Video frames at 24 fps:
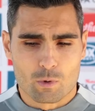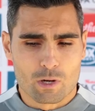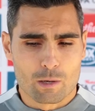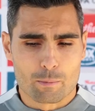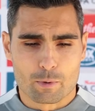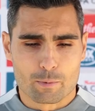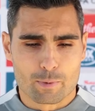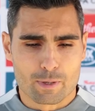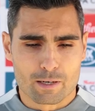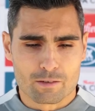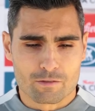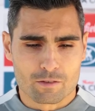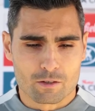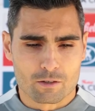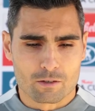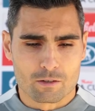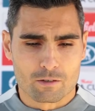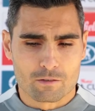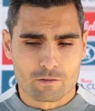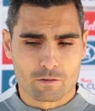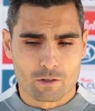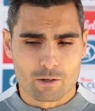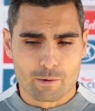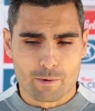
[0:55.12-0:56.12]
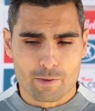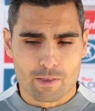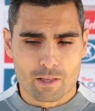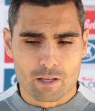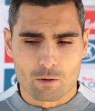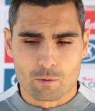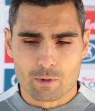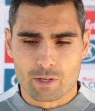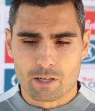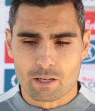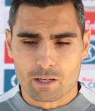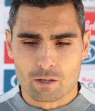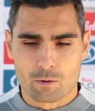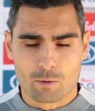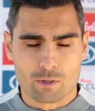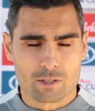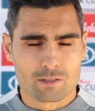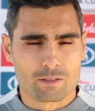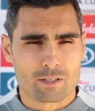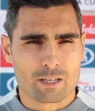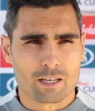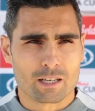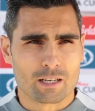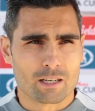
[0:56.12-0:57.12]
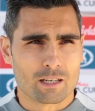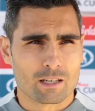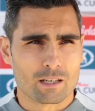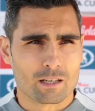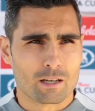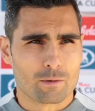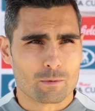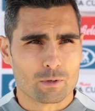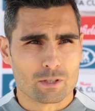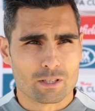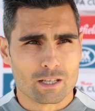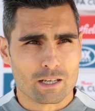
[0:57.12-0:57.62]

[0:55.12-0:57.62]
we are prepared for everything. We're training every